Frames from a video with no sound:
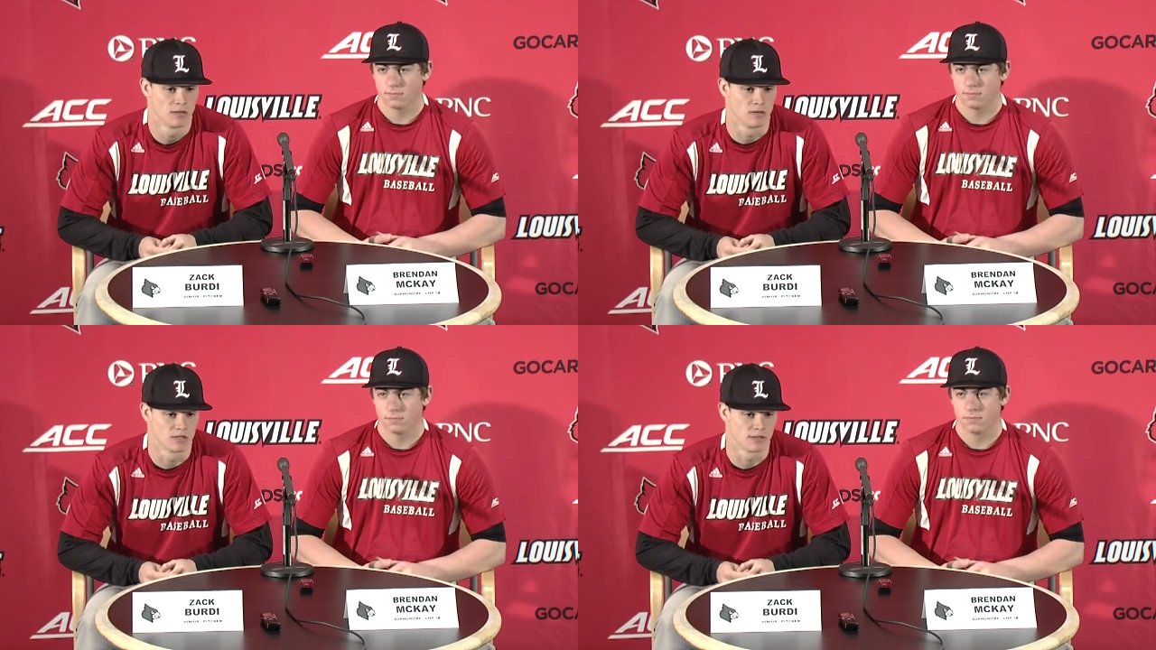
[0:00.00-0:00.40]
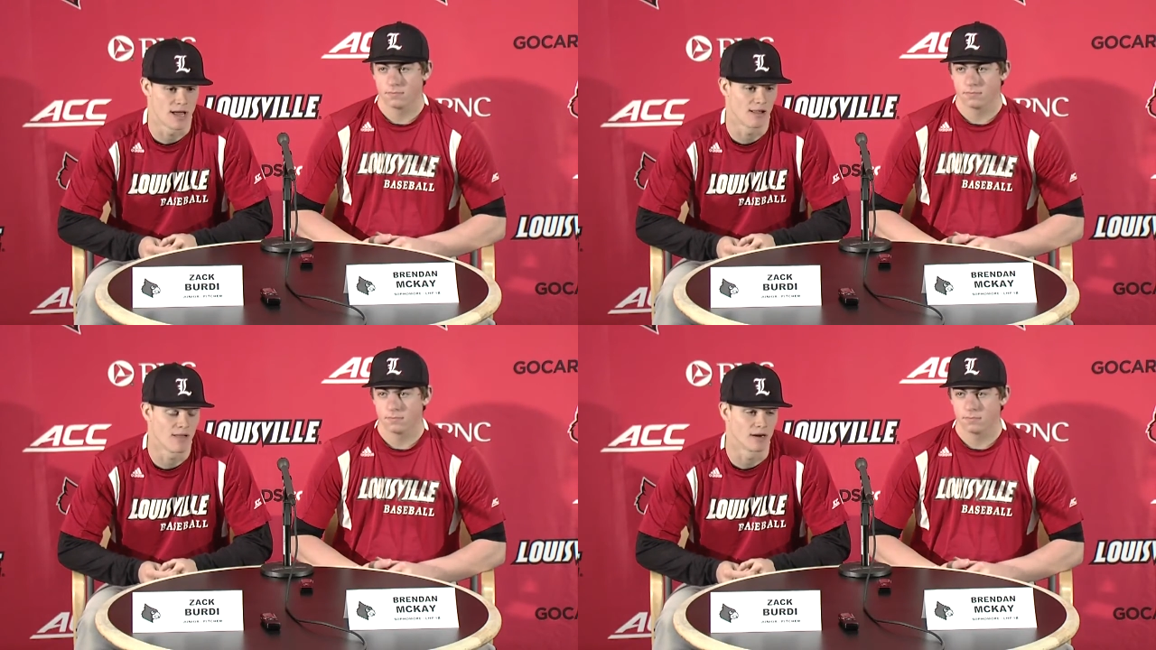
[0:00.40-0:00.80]
Speaker 1: there's
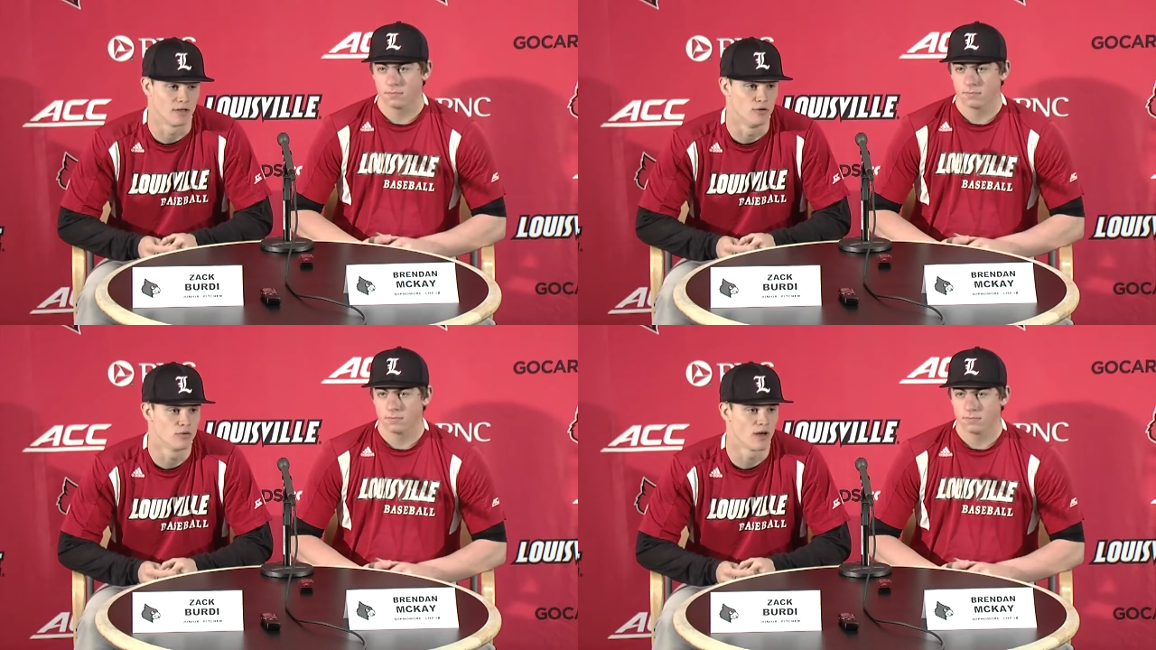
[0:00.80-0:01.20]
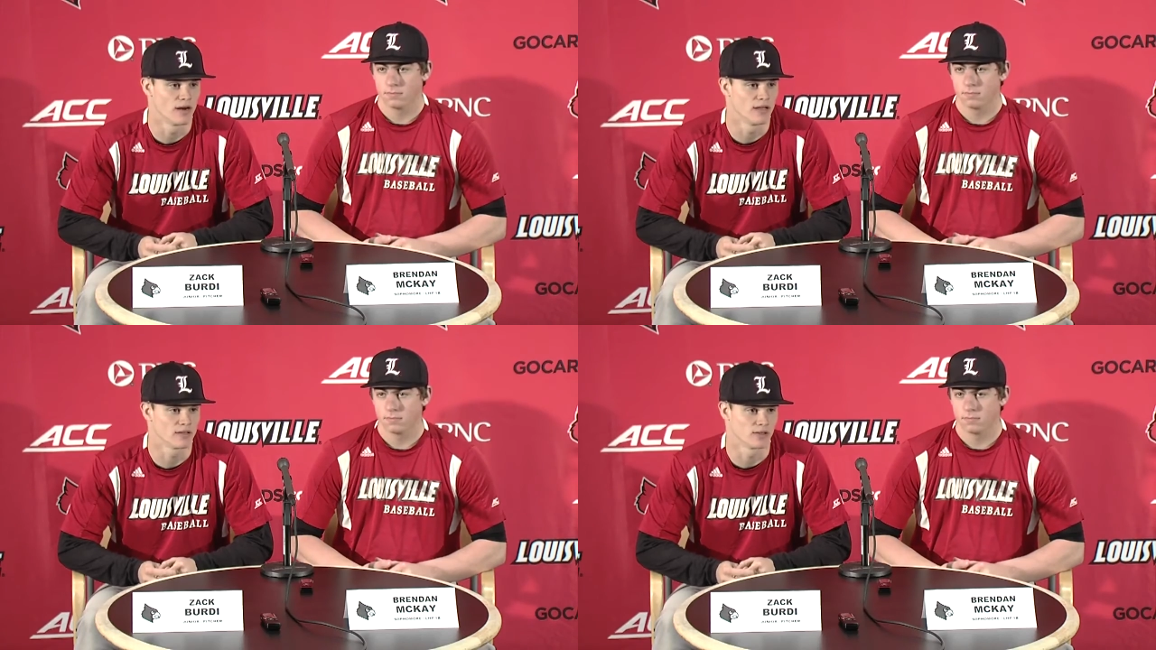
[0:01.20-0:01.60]
not a lot of youth
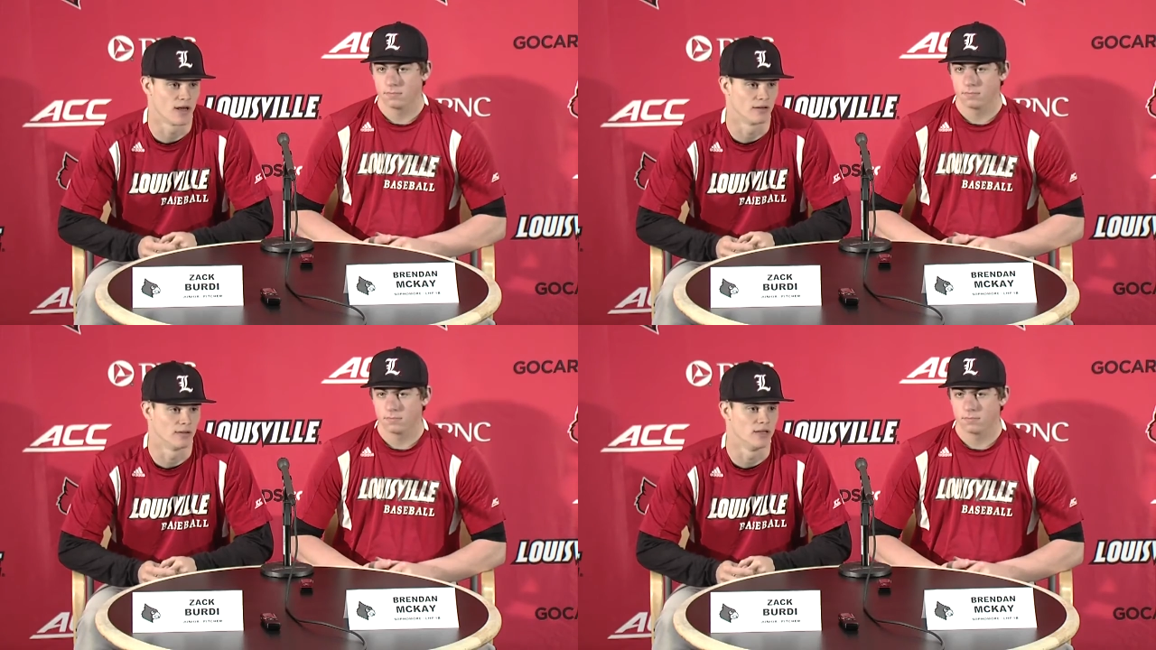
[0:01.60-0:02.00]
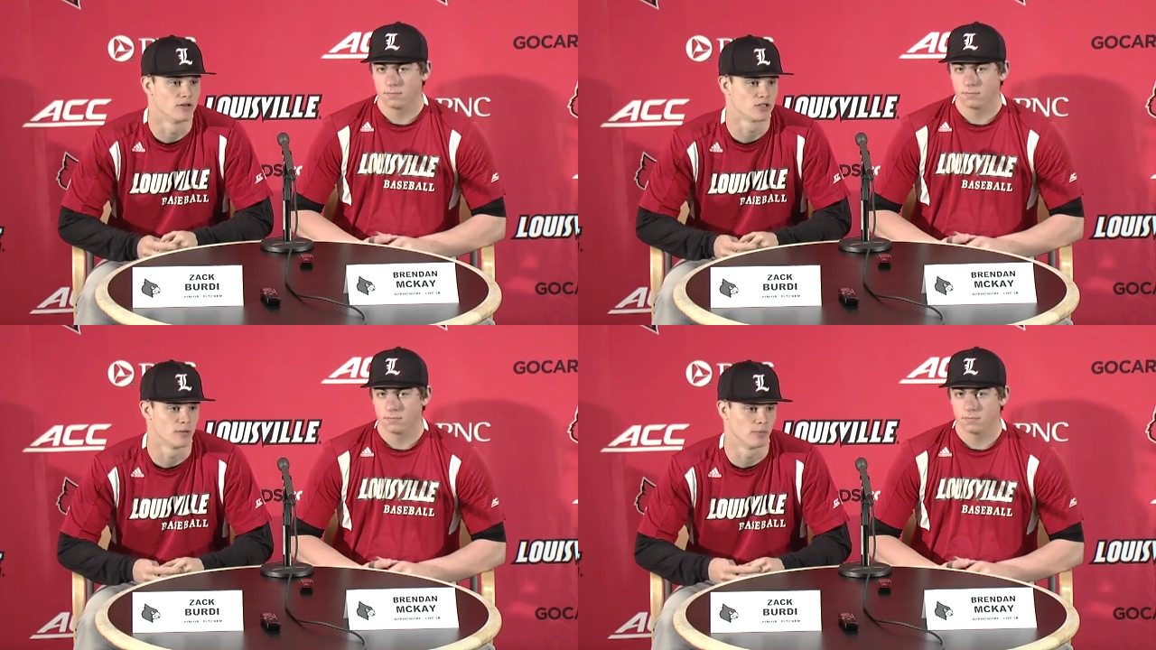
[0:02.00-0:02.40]
on it. It's a lot of
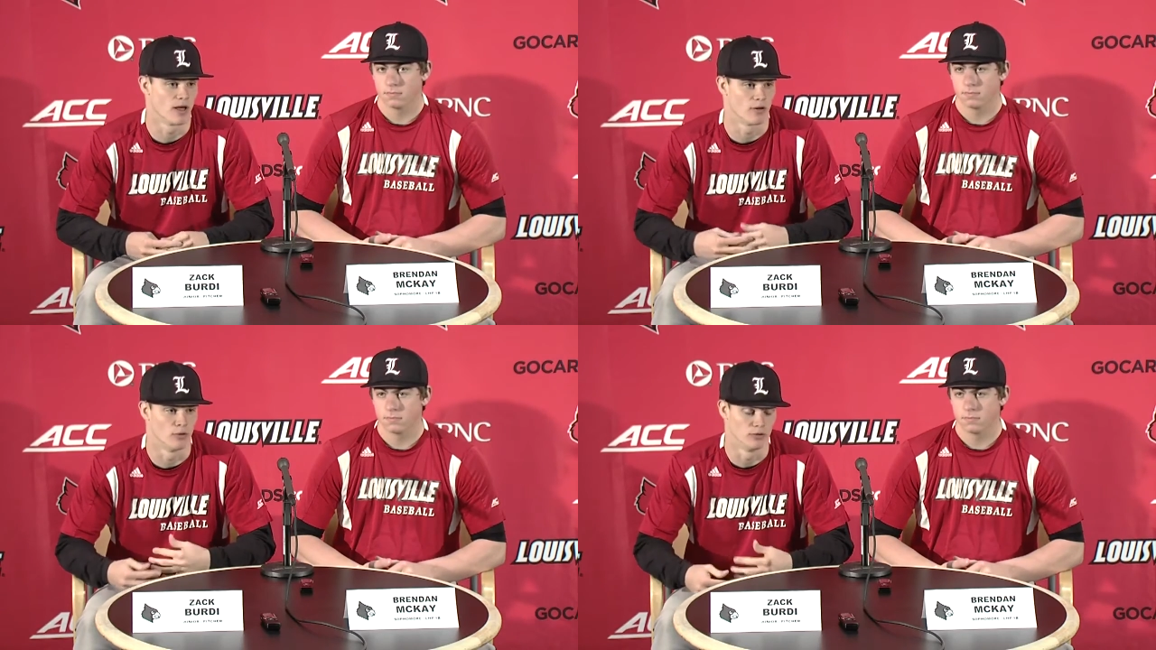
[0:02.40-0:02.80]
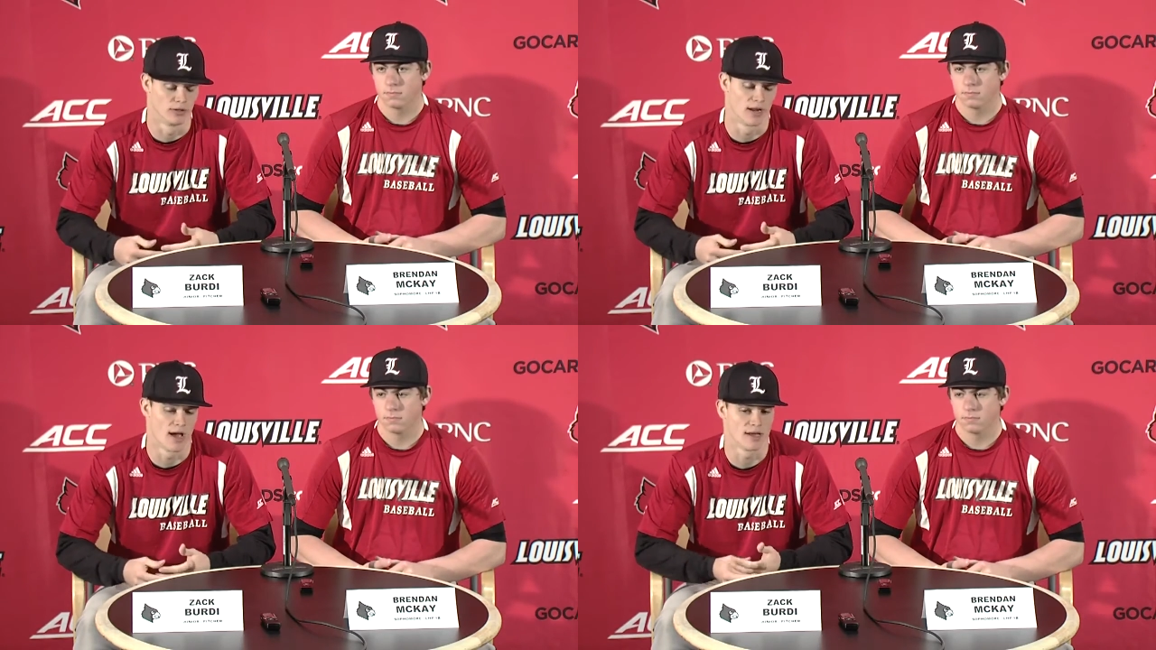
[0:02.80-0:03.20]
leadership, a lot of
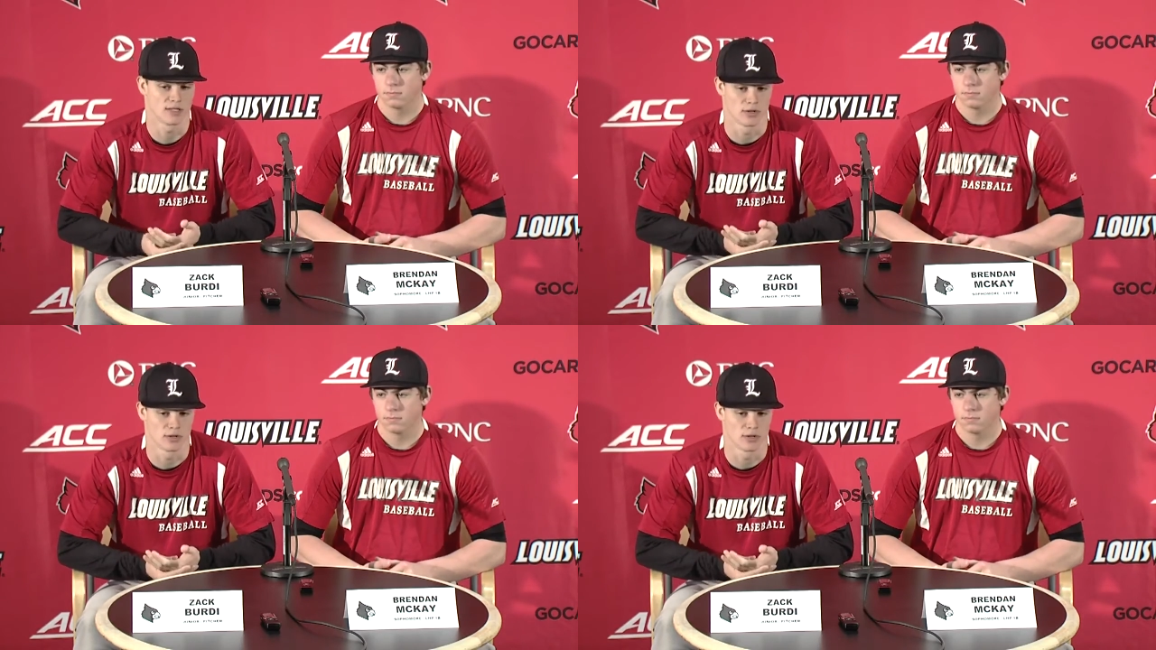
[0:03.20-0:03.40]
older guys.